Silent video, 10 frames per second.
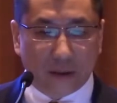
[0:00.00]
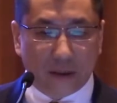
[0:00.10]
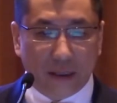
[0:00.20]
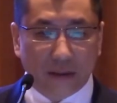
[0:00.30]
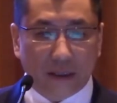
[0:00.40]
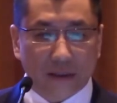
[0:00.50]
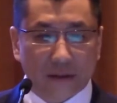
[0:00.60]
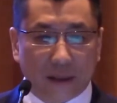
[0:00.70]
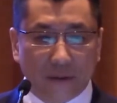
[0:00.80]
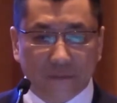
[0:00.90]
In its
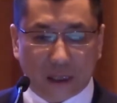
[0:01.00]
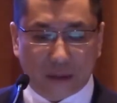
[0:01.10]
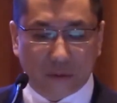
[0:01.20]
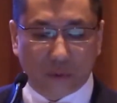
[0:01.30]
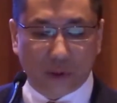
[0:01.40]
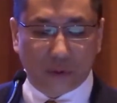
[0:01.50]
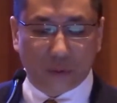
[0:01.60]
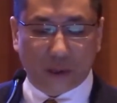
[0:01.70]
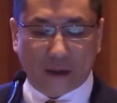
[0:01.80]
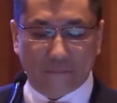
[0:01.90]
lifetime, you
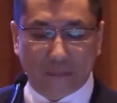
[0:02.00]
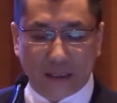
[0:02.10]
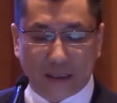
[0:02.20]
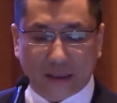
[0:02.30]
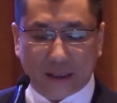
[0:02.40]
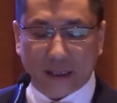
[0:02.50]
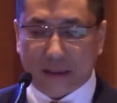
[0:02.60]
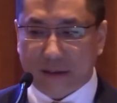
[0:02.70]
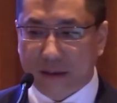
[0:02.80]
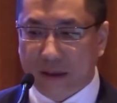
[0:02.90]
will have many
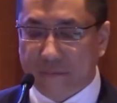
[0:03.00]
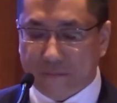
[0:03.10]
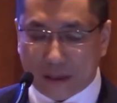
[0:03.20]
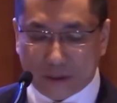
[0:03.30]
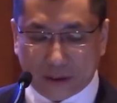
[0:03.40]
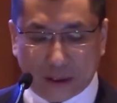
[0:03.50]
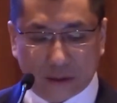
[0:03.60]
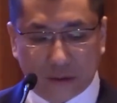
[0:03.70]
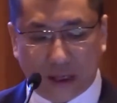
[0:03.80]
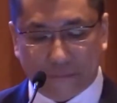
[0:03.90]
fiber
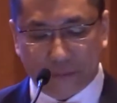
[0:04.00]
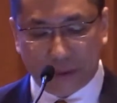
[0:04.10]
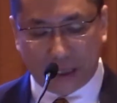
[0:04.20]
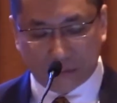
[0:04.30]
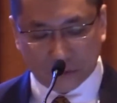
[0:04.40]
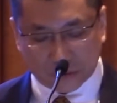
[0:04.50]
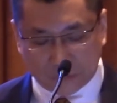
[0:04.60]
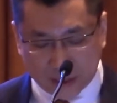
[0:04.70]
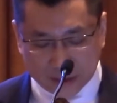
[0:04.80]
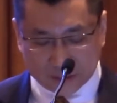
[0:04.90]
cut. You have to be able to
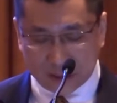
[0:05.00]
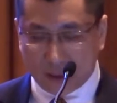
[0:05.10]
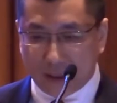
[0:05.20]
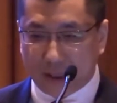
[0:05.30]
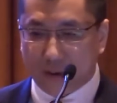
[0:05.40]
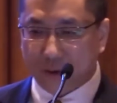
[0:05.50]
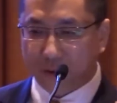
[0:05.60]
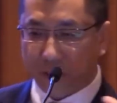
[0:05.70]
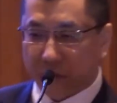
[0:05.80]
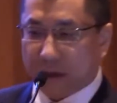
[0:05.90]
splice and
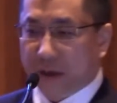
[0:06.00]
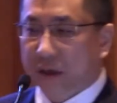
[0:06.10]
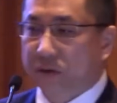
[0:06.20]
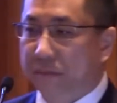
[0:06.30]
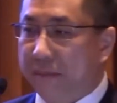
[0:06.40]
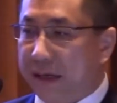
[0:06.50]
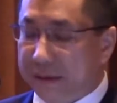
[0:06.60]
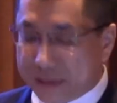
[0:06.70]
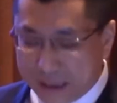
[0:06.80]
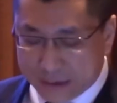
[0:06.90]
also to
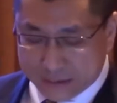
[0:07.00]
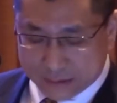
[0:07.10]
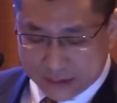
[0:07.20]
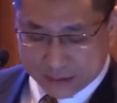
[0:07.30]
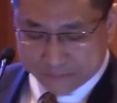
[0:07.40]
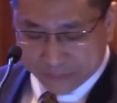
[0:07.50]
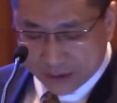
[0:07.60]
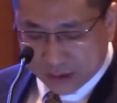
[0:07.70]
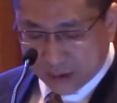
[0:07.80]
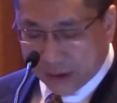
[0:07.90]
maintain that
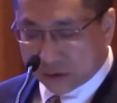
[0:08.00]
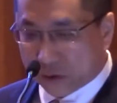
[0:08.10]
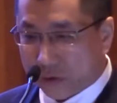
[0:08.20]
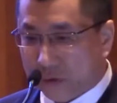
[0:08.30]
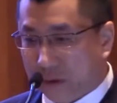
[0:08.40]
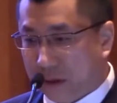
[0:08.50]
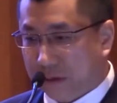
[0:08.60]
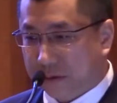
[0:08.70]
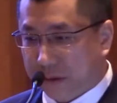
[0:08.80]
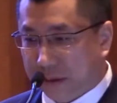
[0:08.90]
insertion
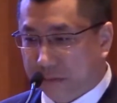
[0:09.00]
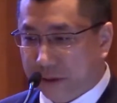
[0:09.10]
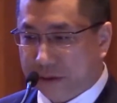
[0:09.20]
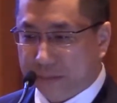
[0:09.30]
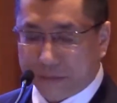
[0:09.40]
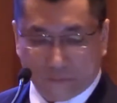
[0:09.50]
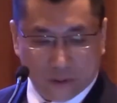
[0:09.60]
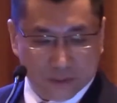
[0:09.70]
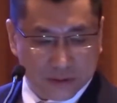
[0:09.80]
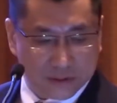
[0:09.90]
loss and the rest of
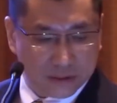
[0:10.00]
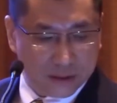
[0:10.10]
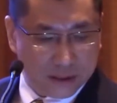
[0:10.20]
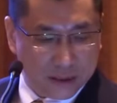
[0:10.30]
performance.